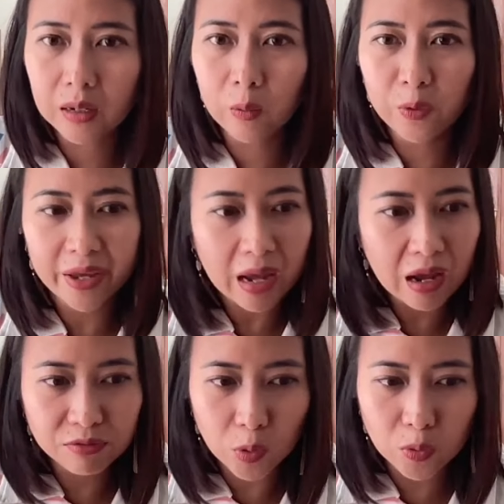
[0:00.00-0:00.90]
We
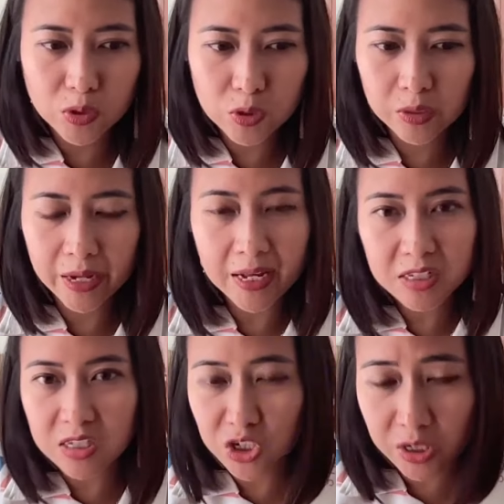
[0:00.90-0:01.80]
have also the
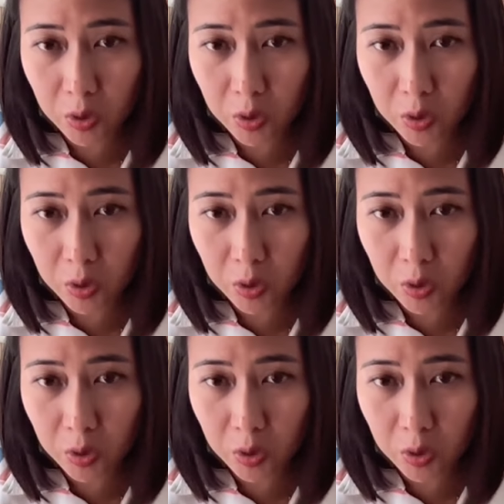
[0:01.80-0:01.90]
SDG